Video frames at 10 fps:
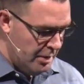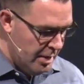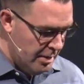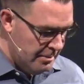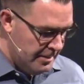
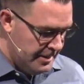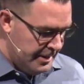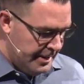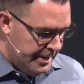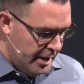And then
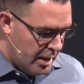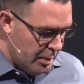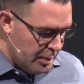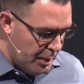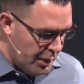here
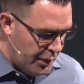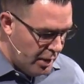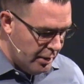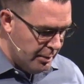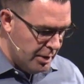comes
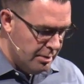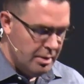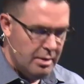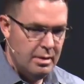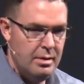Bartholomew.
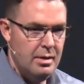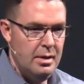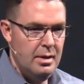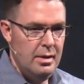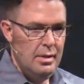
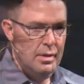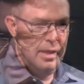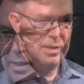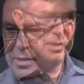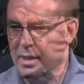
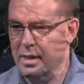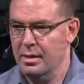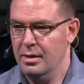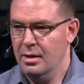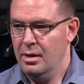And he's
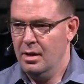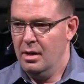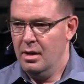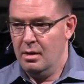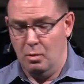like,
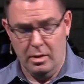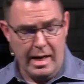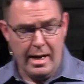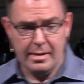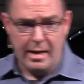
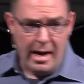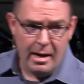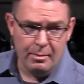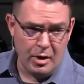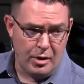well, guys,
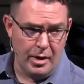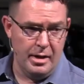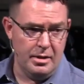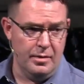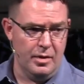I'm the
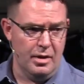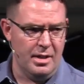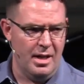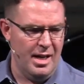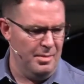greatest of
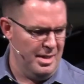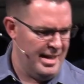all time.